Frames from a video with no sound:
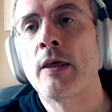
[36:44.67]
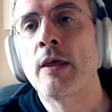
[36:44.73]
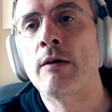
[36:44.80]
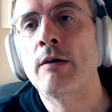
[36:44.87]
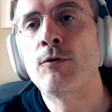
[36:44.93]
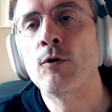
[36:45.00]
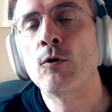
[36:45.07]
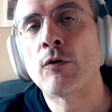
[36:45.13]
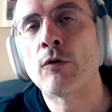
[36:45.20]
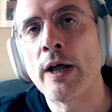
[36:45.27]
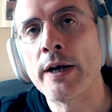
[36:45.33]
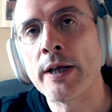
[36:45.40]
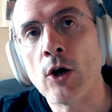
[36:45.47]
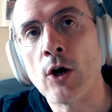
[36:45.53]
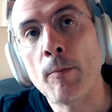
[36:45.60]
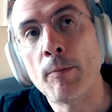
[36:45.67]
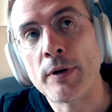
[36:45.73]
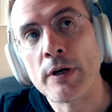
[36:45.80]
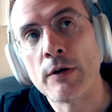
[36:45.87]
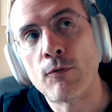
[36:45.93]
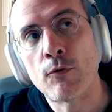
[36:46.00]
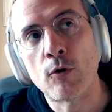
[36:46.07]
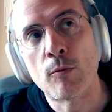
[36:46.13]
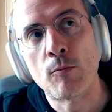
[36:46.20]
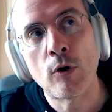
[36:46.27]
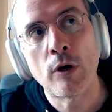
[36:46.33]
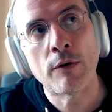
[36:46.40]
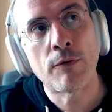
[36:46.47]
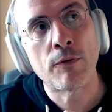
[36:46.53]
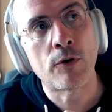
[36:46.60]
If you'd run a company
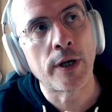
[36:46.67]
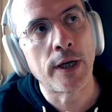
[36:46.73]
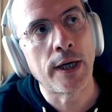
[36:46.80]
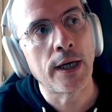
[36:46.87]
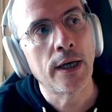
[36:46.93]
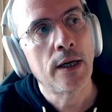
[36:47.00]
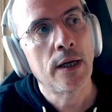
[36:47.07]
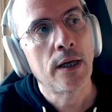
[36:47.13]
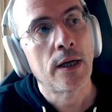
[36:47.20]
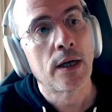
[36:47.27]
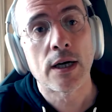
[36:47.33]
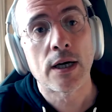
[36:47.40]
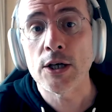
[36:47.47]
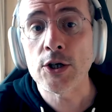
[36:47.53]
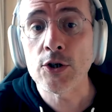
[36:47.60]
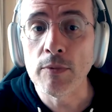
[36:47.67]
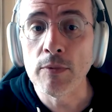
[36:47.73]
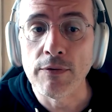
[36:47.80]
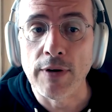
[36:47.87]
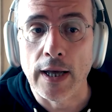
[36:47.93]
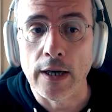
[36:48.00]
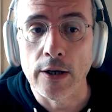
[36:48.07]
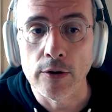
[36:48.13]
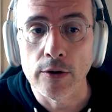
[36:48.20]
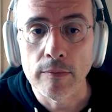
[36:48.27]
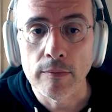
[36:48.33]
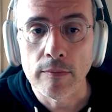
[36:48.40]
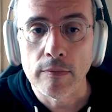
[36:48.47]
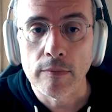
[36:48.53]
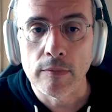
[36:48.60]
for a customer value,
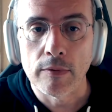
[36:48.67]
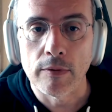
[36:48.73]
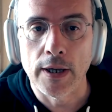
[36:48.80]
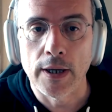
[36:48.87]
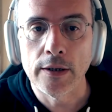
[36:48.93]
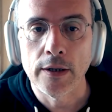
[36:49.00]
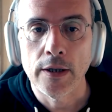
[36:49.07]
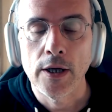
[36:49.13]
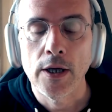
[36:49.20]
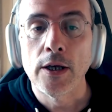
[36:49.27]
right?